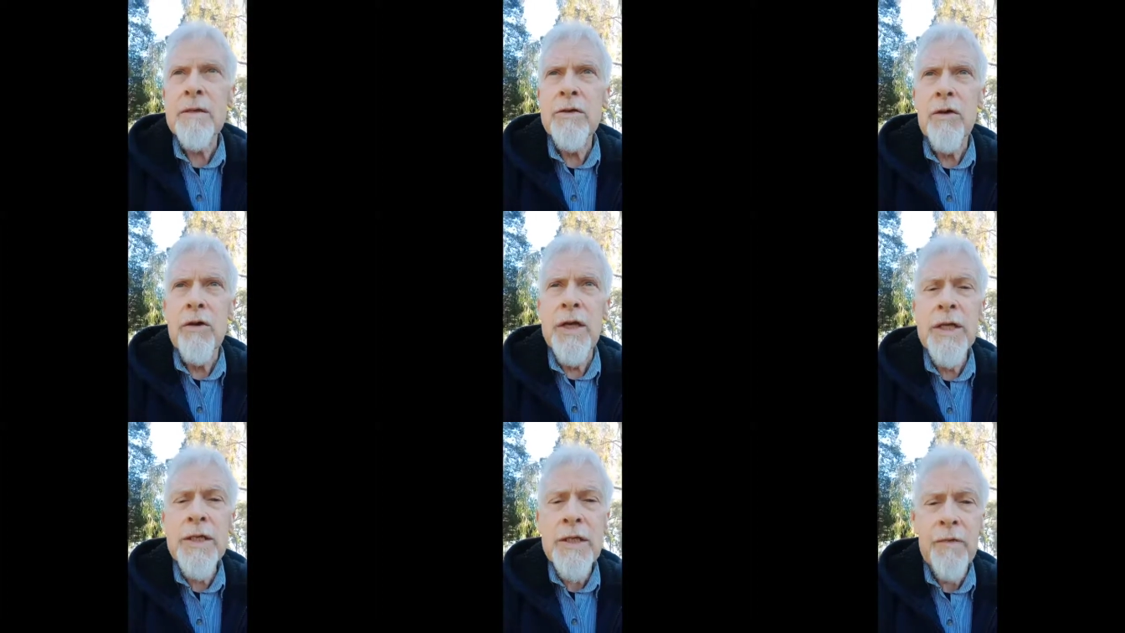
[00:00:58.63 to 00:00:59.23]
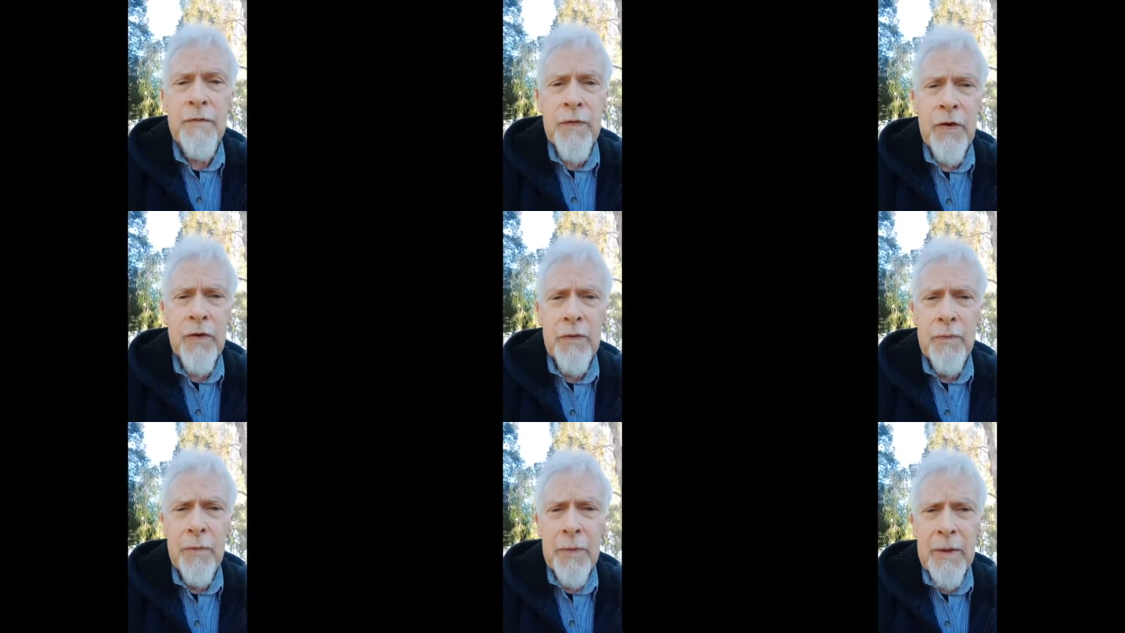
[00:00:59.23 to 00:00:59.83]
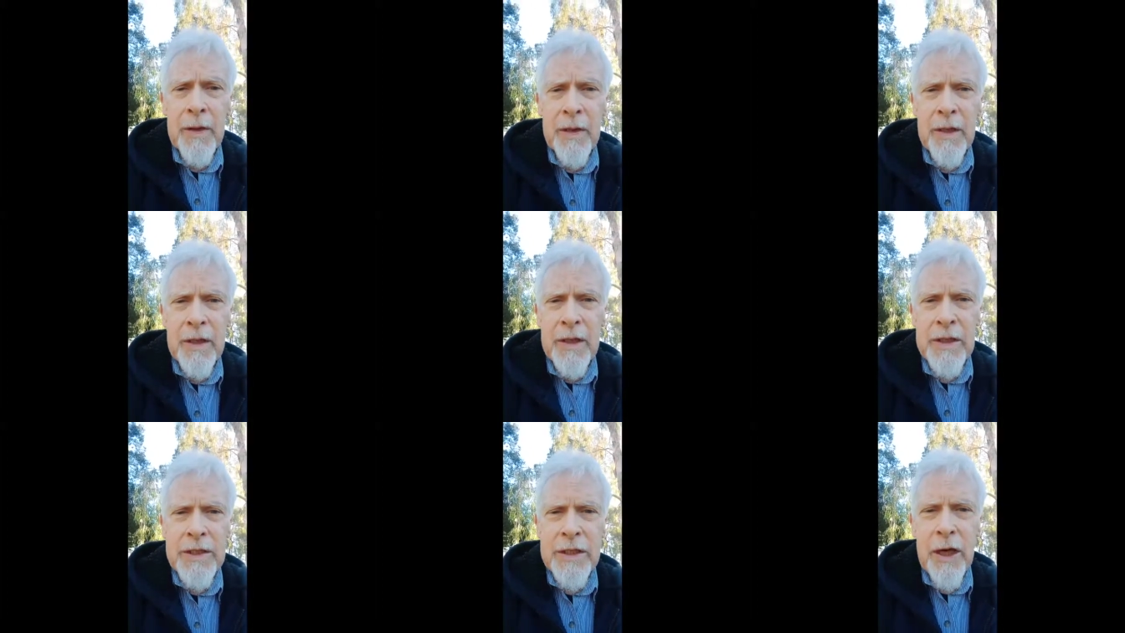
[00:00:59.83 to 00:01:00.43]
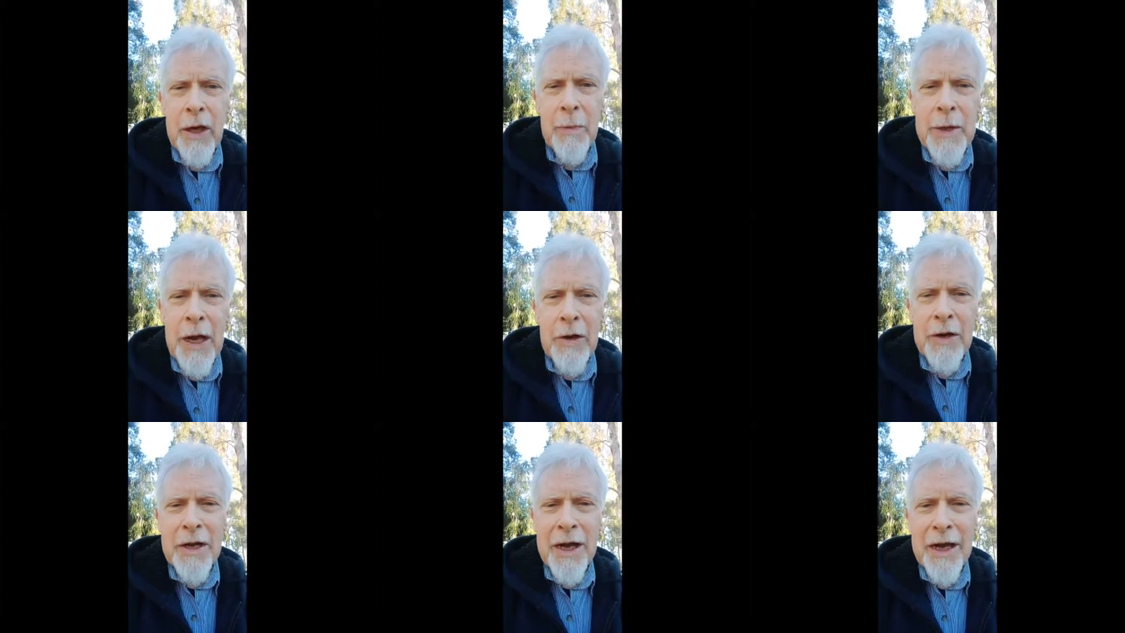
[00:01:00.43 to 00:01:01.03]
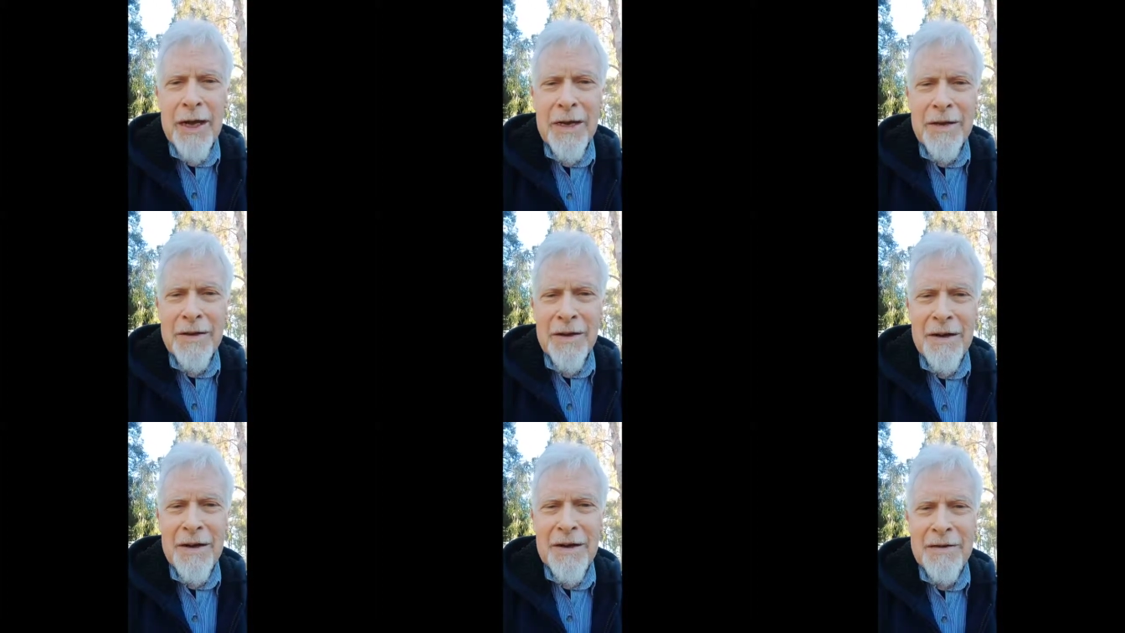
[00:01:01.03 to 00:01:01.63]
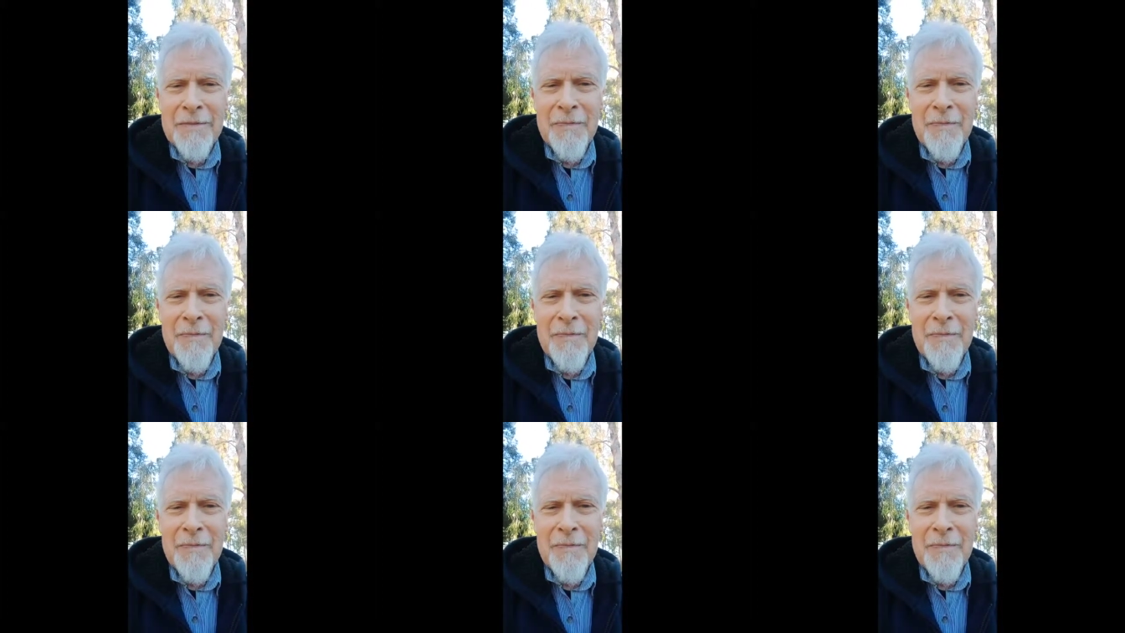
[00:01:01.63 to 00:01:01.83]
your interview. It's going to be okay. Uh,